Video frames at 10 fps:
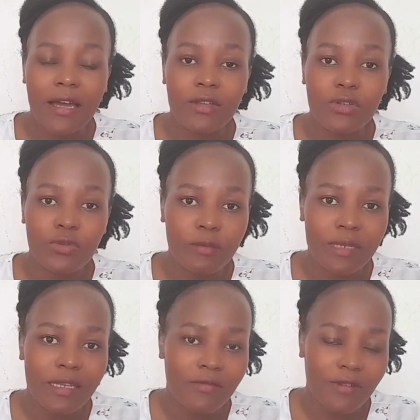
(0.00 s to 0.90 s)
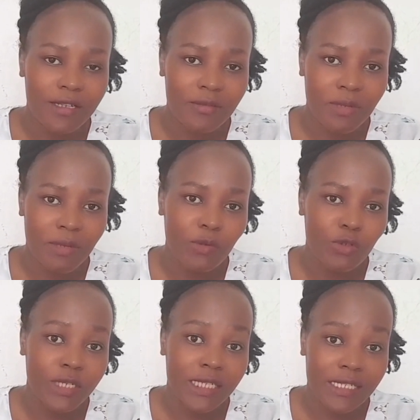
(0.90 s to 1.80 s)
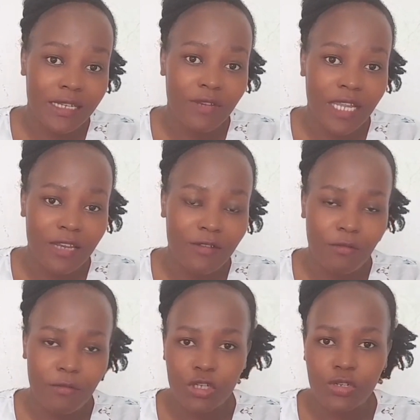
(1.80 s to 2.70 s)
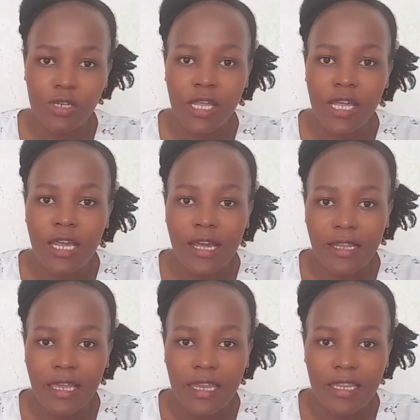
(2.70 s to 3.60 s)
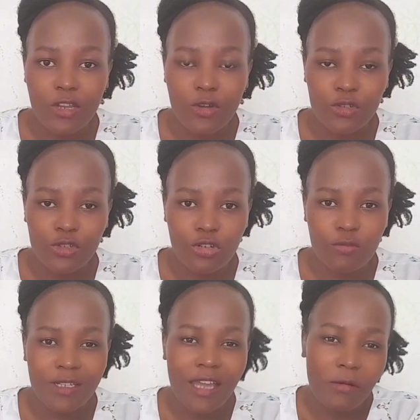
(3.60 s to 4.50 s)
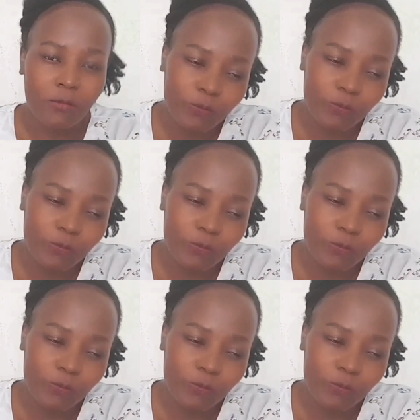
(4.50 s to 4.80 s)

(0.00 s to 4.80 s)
you will be the first people to receive the information regarding those jobs. Now,